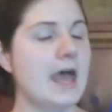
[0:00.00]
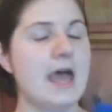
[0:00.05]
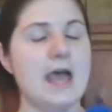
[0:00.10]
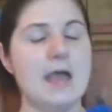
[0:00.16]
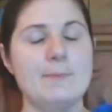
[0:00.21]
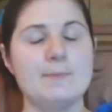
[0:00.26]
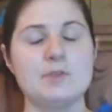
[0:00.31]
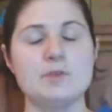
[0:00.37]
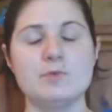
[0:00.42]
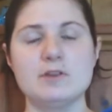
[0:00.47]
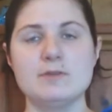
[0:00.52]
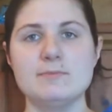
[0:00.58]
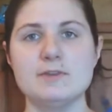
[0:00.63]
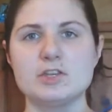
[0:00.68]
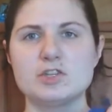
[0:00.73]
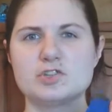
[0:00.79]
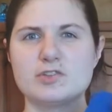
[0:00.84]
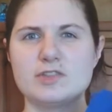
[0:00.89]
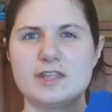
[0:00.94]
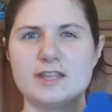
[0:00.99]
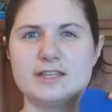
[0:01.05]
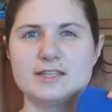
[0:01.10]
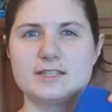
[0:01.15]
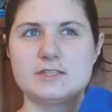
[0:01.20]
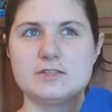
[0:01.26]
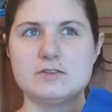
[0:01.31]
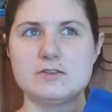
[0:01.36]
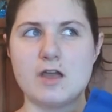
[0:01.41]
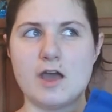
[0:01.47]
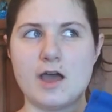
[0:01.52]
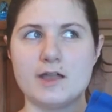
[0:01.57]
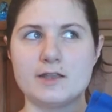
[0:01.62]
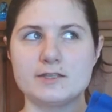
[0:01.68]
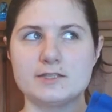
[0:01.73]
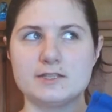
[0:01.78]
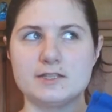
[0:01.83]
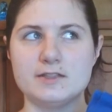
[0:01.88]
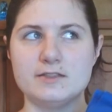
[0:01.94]
Um, you want to make sure that it's
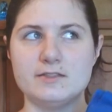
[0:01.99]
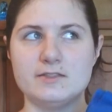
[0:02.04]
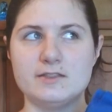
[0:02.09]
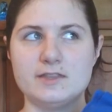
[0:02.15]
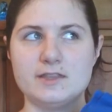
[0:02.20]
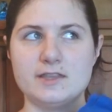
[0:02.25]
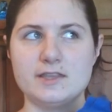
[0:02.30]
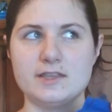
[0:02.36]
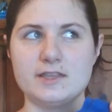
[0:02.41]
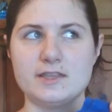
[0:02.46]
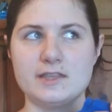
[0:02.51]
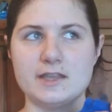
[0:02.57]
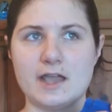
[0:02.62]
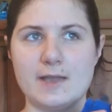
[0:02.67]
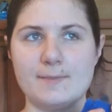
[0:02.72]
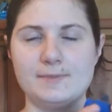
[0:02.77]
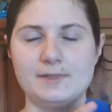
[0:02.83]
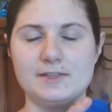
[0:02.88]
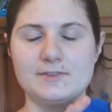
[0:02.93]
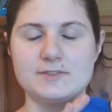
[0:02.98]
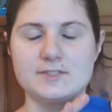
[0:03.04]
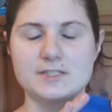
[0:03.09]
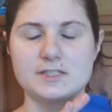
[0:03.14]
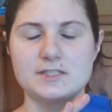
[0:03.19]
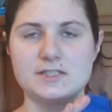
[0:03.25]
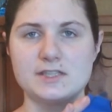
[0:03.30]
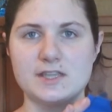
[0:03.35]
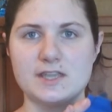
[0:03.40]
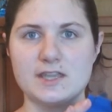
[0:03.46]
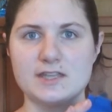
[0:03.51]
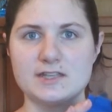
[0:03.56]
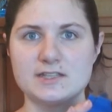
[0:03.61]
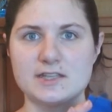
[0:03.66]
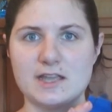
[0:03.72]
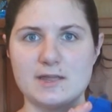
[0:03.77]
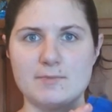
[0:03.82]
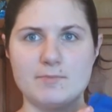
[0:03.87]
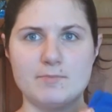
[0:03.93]
not the, I believe it's the
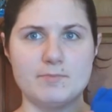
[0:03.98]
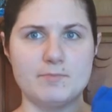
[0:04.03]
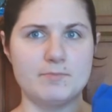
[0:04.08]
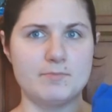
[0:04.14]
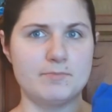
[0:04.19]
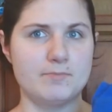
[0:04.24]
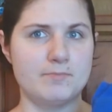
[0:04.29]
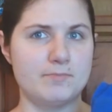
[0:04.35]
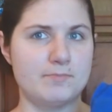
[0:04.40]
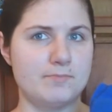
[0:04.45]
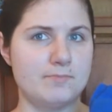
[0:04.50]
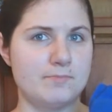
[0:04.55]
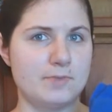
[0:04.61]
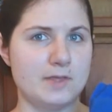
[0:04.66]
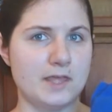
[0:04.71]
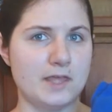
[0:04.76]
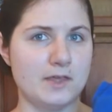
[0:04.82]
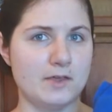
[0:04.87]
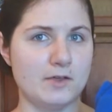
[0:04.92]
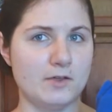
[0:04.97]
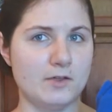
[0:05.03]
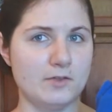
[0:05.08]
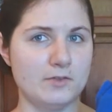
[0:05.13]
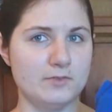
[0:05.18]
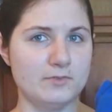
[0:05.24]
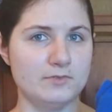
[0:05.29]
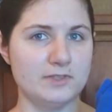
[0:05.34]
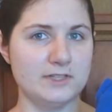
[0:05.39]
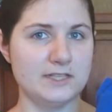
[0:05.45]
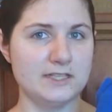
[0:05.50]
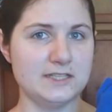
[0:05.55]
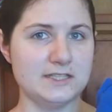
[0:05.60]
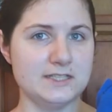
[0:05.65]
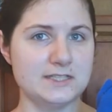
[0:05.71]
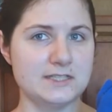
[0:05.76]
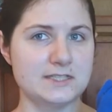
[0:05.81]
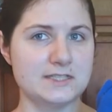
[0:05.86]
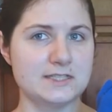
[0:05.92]
anti-pill
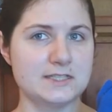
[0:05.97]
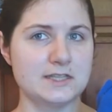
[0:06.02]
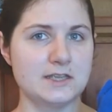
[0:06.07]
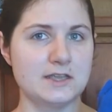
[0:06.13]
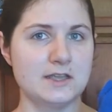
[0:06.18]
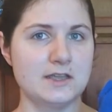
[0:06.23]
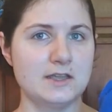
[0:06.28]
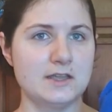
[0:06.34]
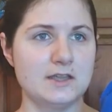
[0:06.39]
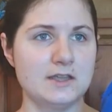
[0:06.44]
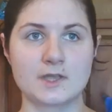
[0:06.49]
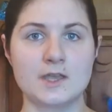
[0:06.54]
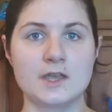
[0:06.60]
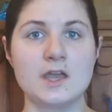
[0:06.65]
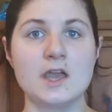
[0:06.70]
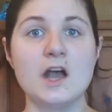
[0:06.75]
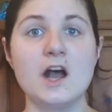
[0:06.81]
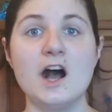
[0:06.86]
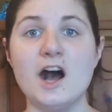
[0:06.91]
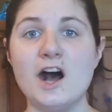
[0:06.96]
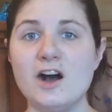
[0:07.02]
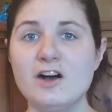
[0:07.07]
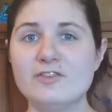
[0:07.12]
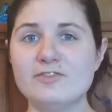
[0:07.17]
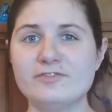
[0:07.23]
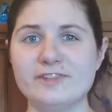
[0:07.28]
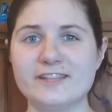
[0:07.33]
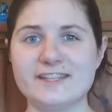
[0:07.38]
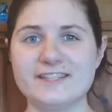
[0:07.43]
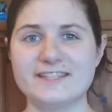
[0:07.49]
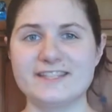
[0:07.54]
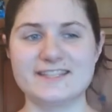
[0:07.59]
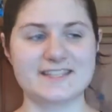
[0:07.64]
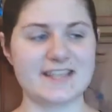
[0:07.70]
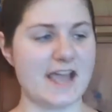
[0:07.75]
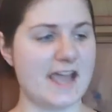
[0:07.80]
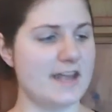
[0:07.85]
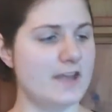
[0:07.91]
fleece. All fleece
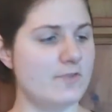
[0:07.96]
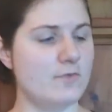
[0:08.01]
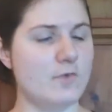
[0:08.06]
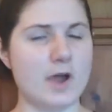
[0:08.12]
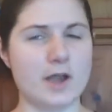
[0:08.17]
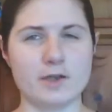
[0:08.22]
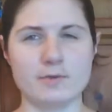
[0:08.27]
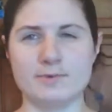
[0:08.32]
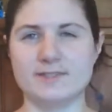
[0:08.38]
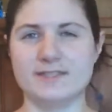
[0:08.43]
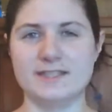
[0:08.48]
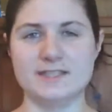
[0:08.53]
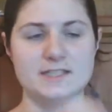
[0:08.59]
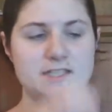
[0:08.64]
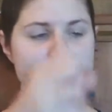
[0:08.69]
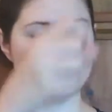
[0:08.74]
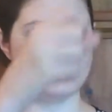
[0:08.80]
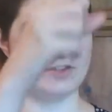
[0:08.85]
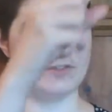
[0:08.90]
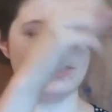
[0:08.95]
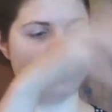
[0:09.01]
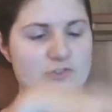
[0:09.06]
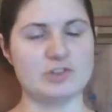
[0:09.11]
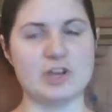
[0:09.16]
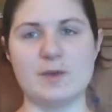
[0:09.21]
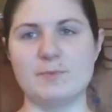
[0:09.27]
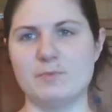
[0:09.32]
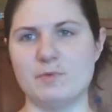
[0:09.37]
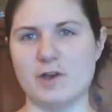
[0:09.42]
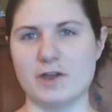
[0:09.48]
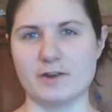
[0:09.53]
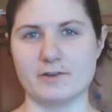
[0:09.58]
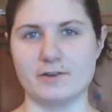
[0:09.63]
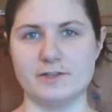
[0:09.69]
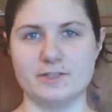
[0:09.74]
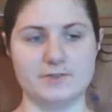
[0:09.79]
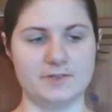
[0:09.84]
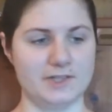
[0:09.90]
is kind of water resistant, so if you drop water
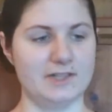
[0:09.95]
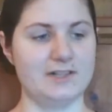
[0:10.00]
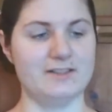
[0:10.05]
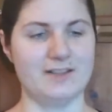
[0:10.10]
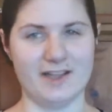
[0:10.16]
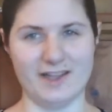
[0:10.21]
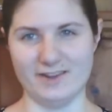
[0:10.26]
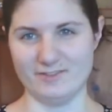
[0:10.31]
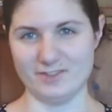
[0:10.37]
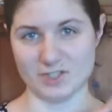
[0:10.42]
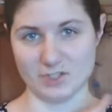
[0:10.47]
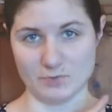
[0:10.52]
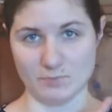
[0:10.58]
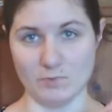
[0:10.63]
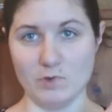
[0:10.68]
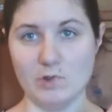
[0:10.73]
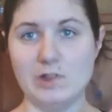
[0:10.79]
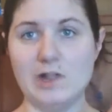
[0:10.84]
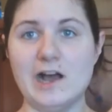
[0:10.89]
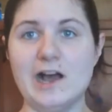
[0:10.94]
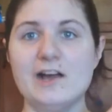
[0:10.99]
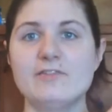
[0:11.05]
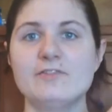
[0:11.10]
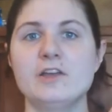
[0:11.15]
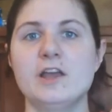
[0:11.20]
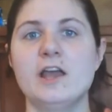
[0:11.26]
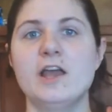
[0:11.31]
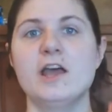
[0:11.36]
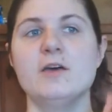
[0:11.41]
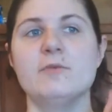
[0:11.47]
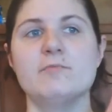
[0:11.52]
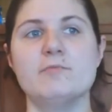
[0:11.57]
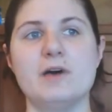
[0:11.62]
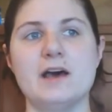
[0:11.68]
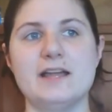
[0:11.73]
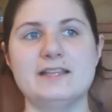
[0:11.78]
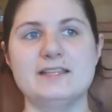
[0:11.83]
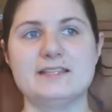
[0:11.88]
onto it, it'll kind of just roll off.
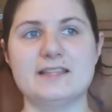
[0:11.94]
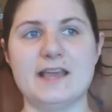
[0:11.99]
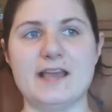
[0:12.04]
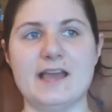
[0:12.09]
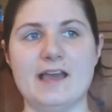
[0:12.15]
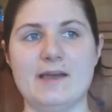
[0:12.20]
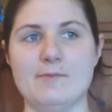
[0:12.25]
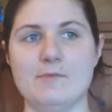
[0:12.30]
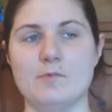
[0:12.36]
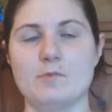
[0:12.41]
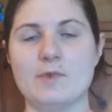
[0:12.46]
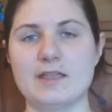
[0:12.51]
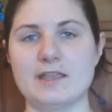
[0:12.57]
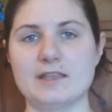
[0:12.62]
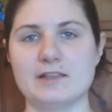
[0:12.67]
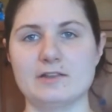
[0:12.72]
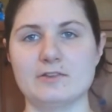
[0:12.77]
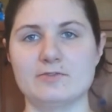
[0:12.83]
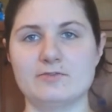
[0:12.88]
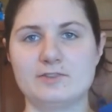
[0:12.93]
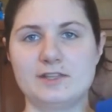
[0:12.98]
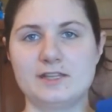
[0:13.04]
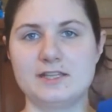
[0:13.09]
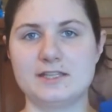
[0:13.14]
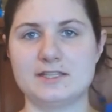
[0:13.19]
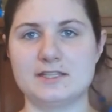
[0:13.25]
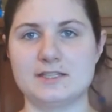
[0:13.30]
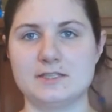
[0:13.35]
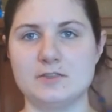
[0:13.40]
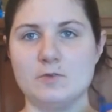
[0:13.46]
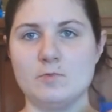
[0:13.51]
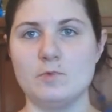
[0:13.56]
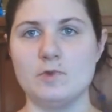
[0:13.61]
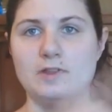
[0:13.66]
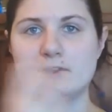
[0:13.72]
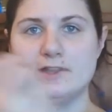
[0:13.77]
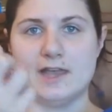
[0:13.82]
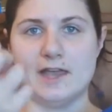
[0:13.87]
But um, regular fleece
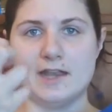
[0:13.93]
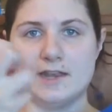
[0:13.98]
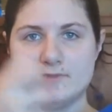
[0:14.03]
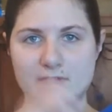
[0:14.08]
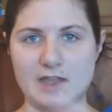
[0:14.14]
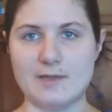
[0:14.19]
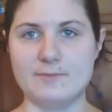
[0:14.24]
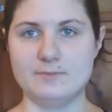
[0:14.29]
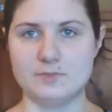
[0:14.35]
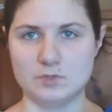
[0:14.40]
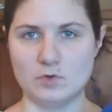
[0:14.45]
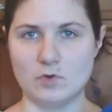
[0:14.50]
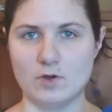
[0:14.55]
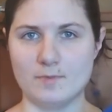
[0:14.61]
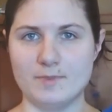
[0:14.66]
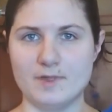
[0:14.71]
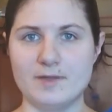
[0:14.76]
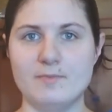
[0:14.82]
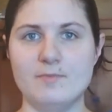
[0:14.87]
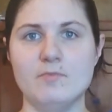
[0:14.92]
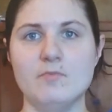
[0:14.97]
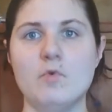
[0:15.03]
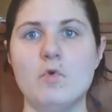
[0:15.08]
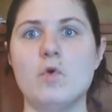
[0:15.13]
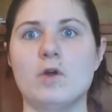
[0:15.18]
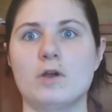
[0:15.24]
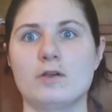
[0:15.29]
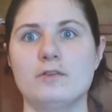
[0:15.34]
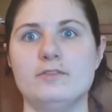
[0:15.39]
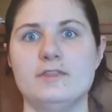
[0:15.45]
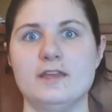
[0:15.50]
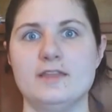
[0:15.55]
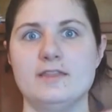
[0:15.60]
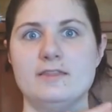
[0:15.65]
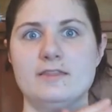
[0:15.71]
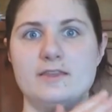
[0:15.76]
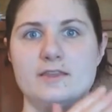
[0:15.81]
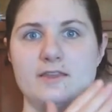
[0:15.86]
will kind of absorb it more
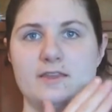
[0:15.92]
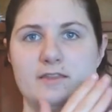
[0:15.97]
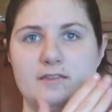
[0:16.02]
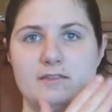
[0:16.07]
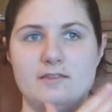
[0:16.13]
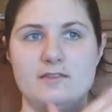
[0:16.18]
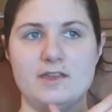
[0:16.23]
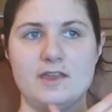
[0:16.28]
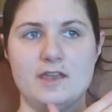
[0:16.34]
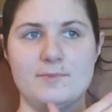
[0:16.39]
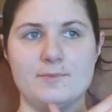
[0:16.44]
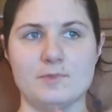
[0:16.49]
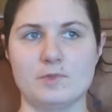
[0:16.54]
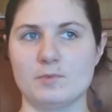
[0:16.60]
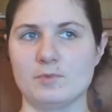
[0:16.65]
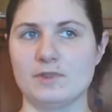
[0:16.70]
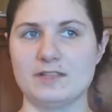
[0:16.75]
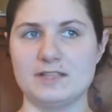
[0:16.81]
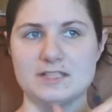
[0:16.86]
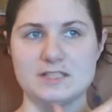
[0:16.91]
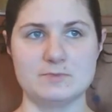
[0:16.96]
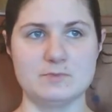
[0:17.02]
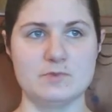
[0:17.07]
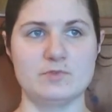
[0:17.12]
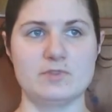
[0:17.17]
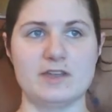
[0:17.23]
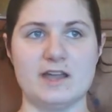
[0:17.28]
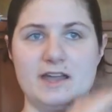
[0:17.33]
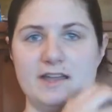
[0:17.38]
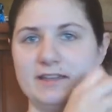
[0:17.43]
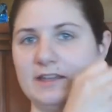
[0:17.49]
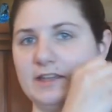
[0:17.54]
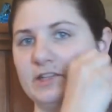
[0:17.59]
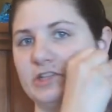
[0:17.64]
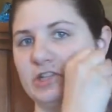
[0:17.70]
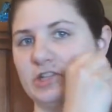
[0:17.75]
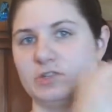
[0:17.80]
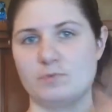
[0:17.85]
than the, um, the really smooth kind
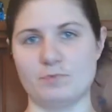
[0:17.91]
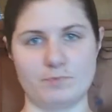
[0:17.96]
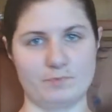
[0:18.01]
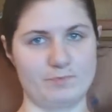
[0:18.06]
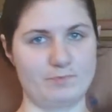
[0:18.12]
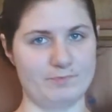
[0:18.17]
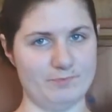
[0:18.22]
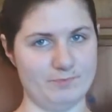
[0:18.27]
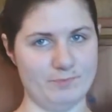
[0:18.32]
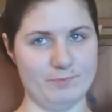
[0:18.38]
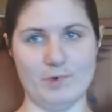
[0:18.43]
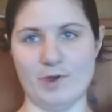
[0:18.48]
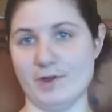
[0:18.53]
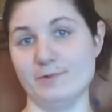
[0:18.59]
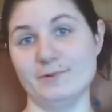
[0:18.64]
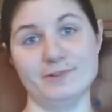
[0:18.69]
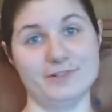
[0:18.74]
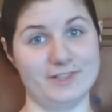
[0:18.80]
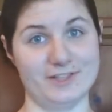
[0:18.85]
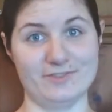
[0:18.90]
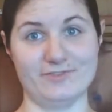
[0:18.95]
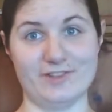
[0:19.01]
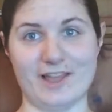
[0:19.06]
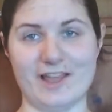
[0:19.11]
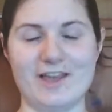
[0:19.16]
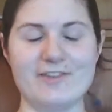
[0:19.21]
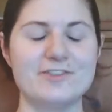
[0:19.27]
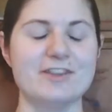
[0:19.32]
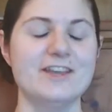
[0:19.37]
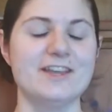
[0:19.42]
that just water will just fly off.